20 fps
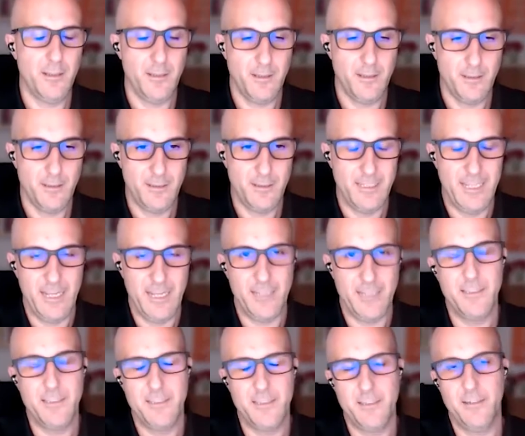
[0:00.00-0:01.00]
the
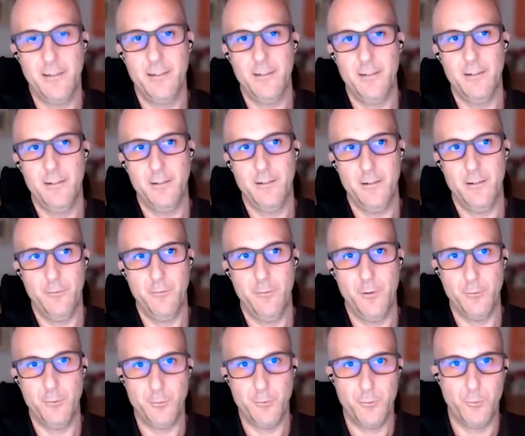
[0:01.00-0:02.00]
answer of
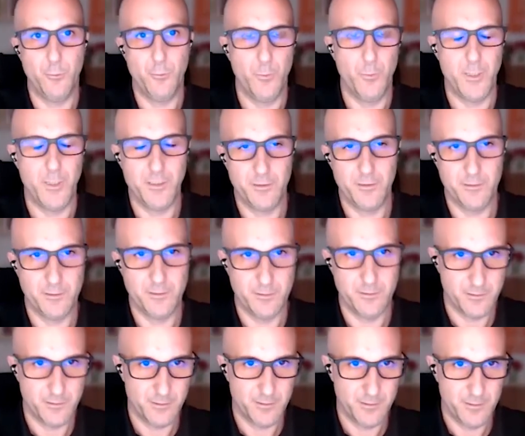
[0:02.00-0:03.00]
those two
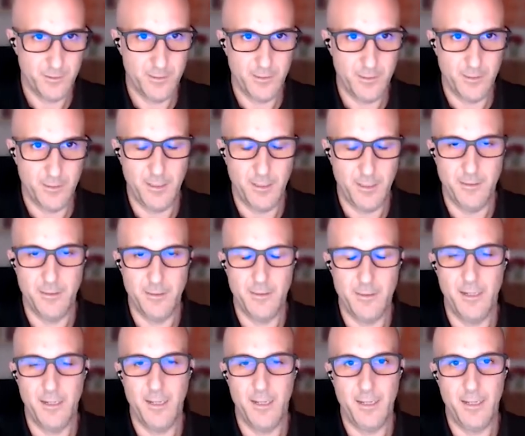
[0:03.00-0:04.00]
questions. And
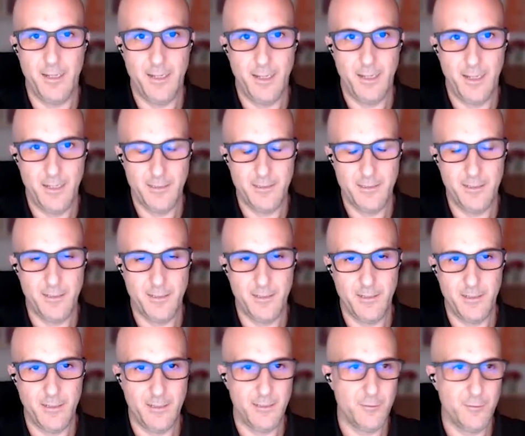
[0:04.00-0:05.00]
the answer,
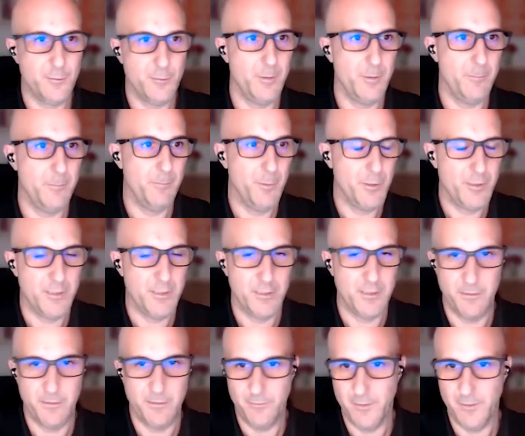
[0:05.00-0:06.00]
it has to be
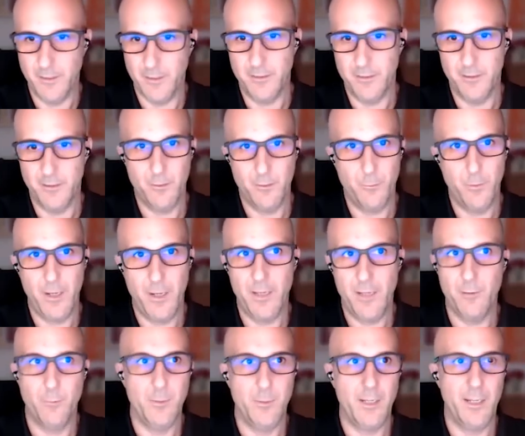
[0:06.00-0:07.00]
positive. In the other way,
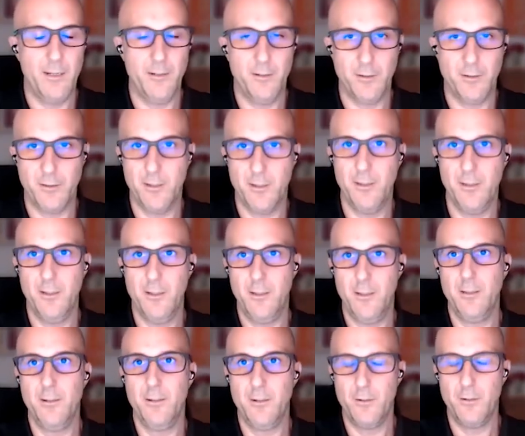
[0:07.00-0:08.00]
we cannot
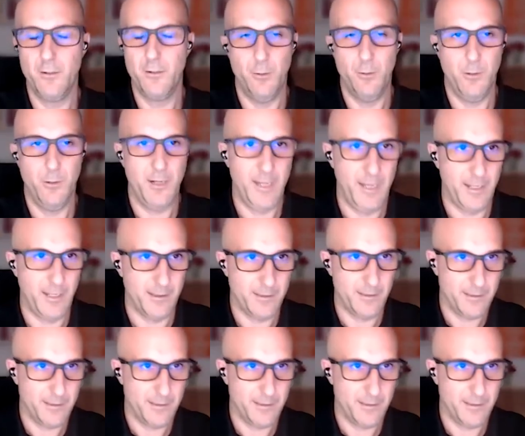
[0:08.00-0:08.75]
go ahead.